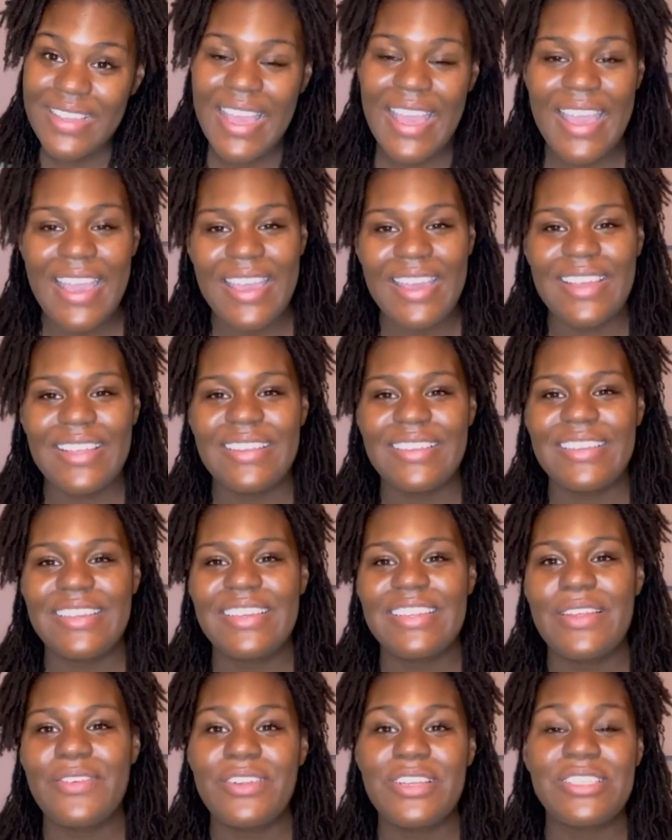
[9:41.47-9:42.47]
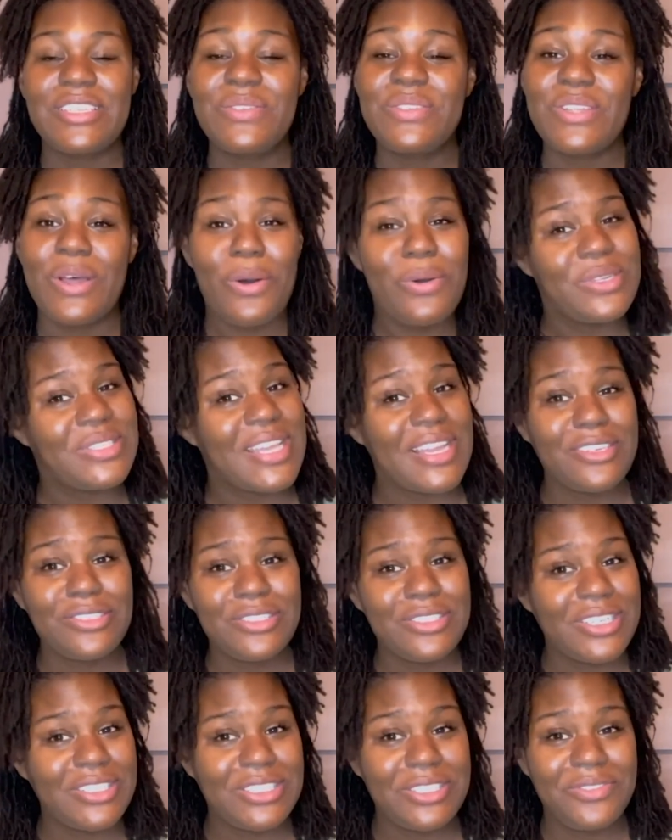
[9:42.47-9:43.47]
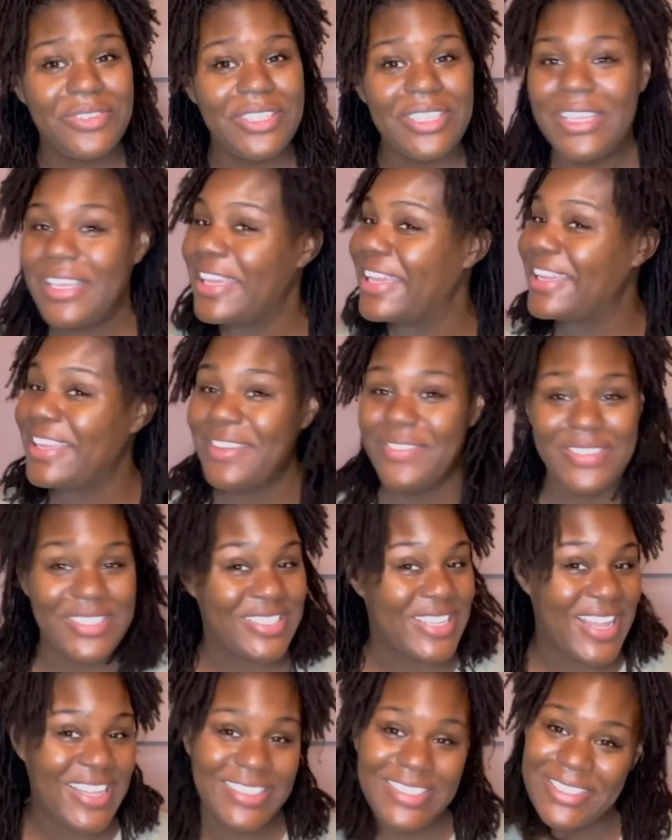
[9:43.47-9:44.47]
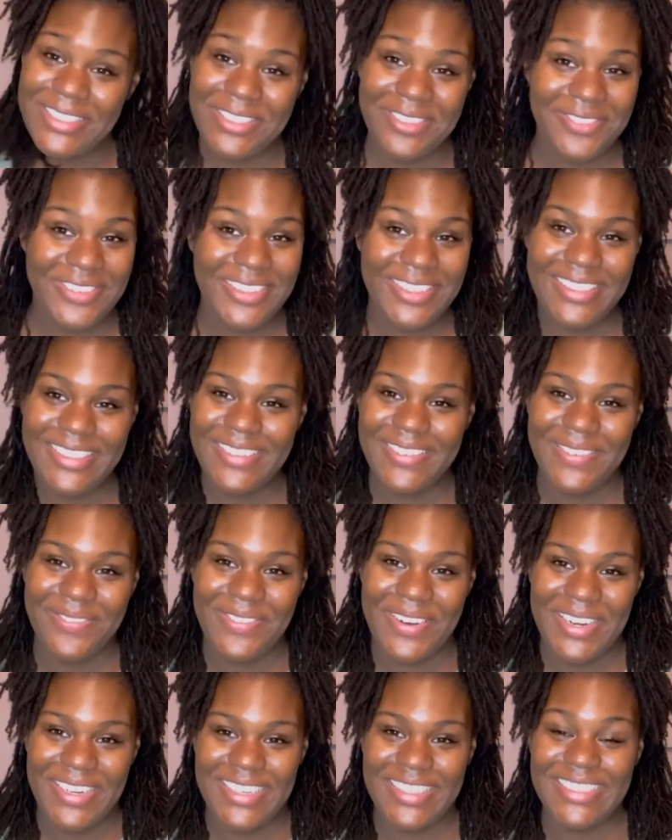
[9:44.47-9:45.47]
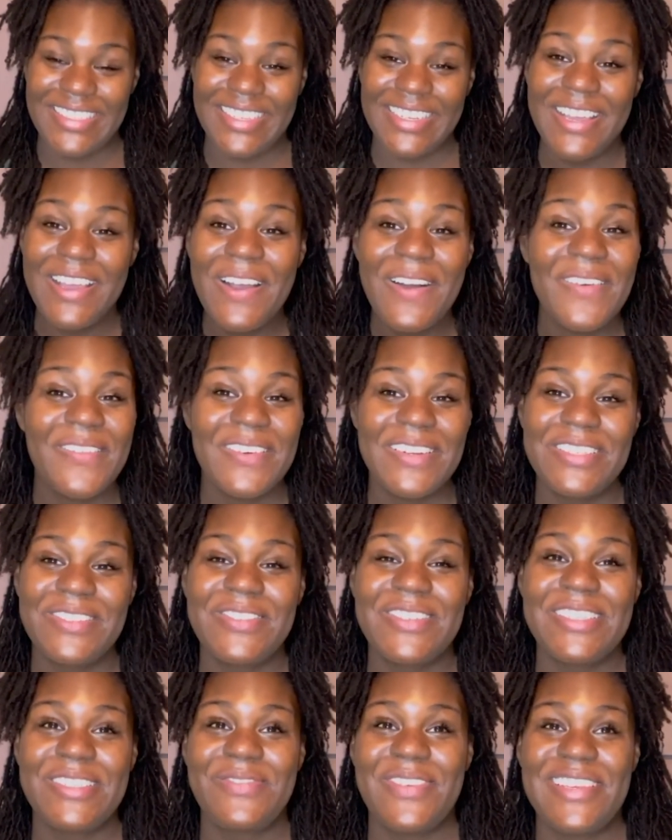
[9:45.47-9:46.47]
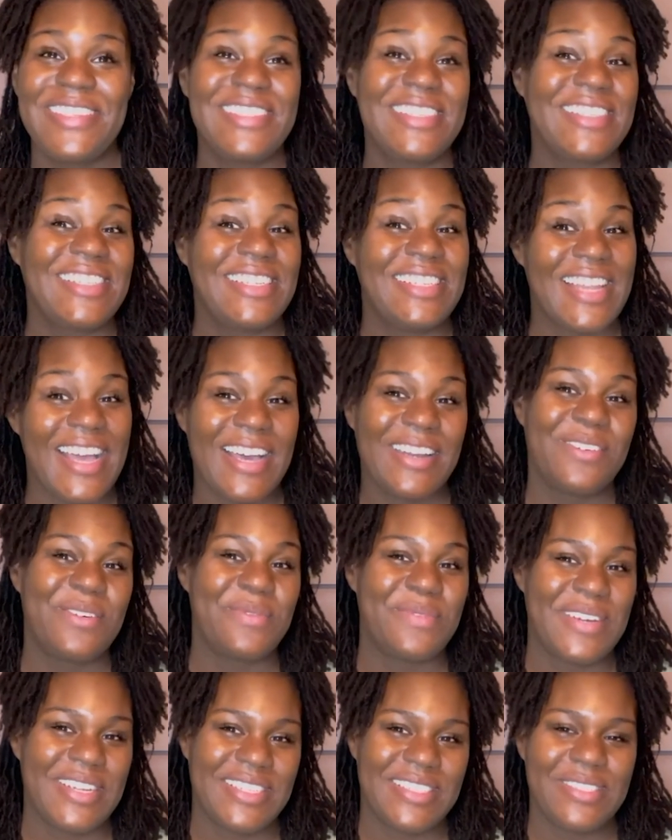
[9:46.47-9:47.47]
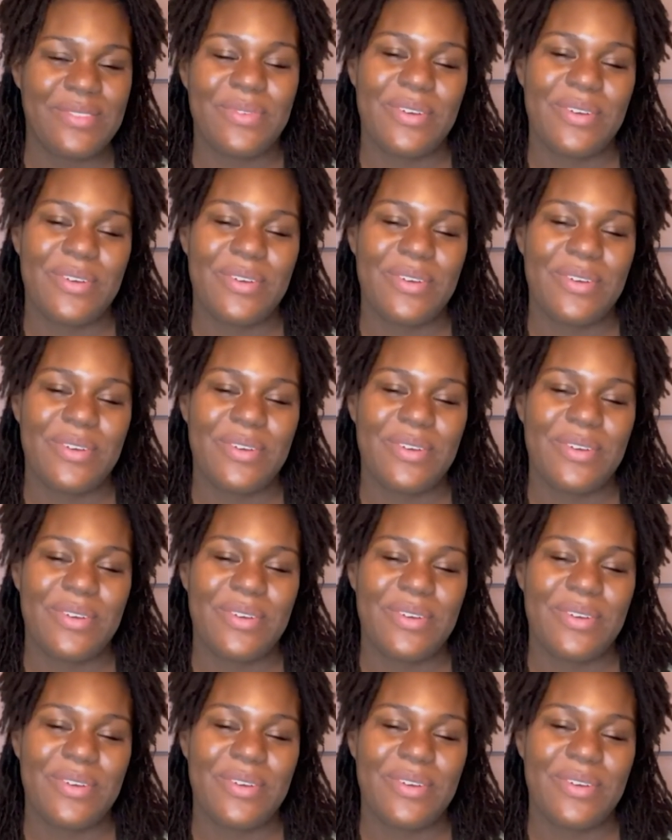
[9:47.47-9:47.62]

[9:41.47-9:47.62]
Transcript: And because he was always extra touchy-feely, and he was not touchy-feely during pregnancy, which was basically 9 whole months.